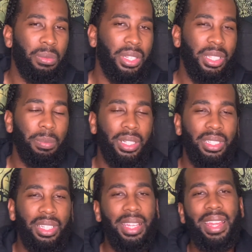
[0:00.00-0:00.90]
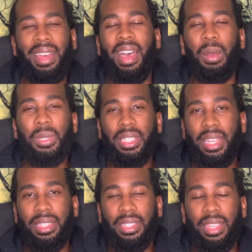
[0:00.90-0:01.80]
with, but I would
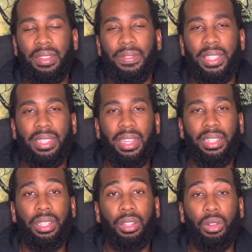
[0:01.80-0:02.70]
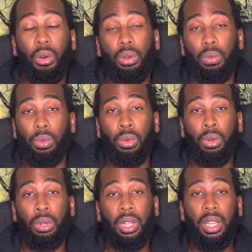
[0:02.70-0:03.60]
stay safe and stick to the golden
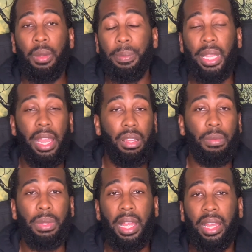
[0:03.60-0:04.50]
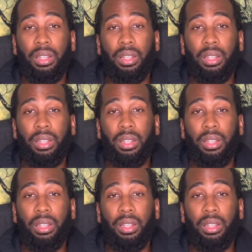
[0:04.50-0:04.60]
rule, black on black,